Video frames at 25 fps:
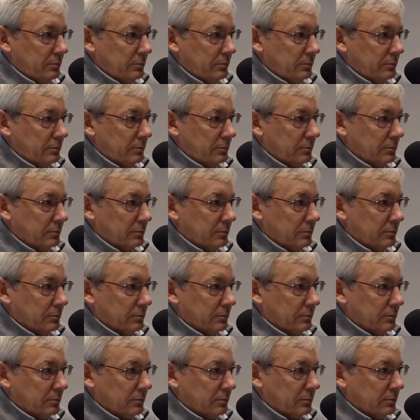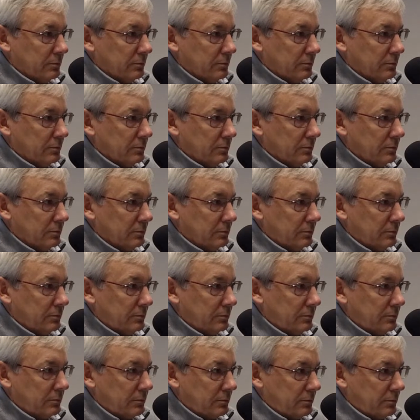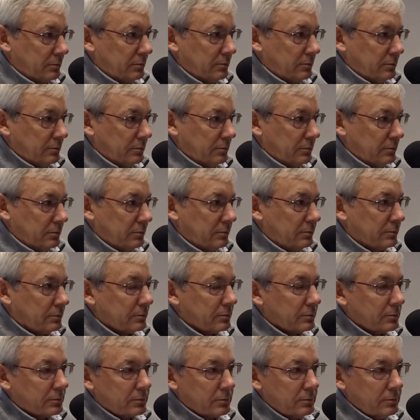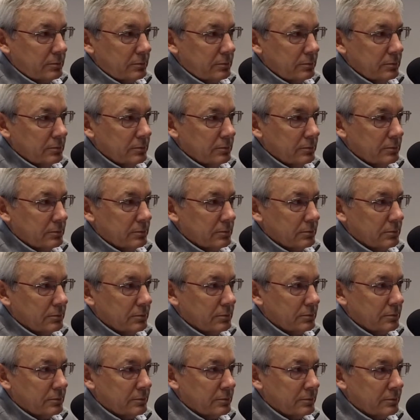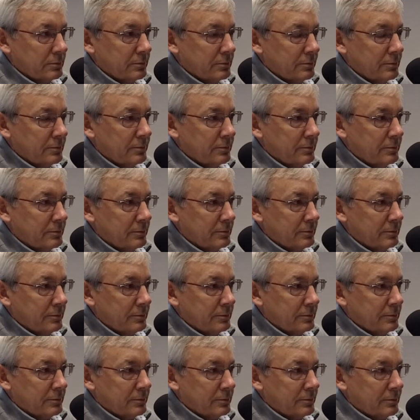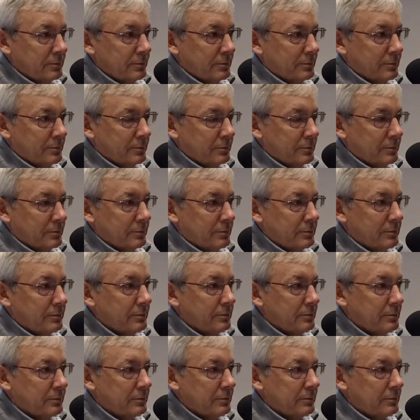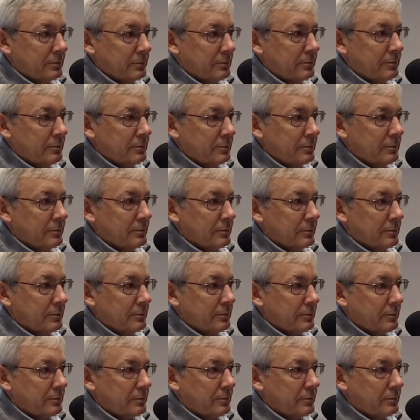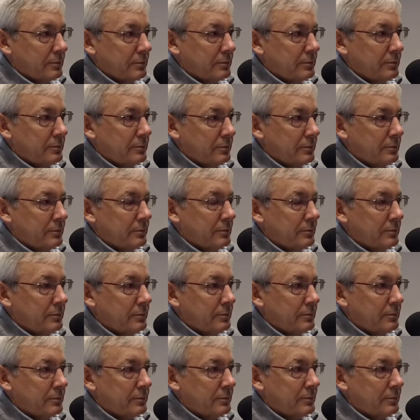(silent)